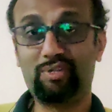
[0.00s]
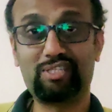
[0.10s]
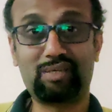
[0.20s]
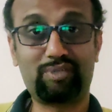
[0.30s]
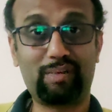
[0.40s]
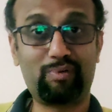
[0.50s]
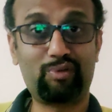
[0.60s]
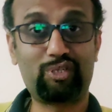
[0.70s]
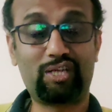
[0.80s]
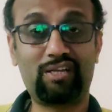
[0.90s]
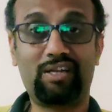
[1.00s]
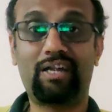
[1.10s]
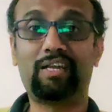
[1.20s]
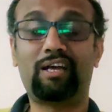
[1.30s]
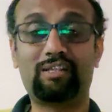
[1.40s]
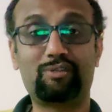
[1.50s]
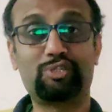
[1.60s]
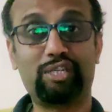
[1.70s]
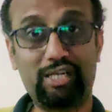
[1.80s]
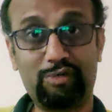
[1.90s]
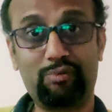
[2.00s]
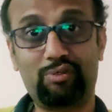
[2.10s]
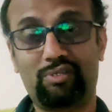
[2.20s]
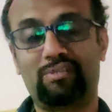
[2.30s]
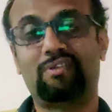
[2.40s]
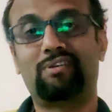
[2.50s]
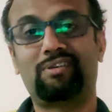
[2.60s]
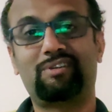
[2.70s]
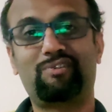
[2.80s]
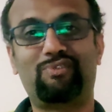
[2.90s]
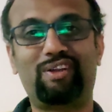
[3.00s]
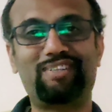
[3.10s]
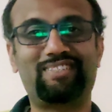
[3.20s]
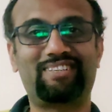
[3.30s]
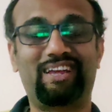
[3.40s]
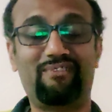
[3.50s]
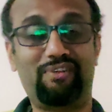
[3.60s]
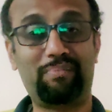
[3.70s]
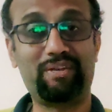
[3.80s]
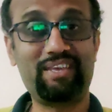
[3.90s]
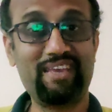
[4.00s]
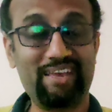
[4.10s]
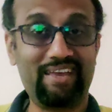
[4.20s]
please subscribe to our channel and also share it with your friends and family.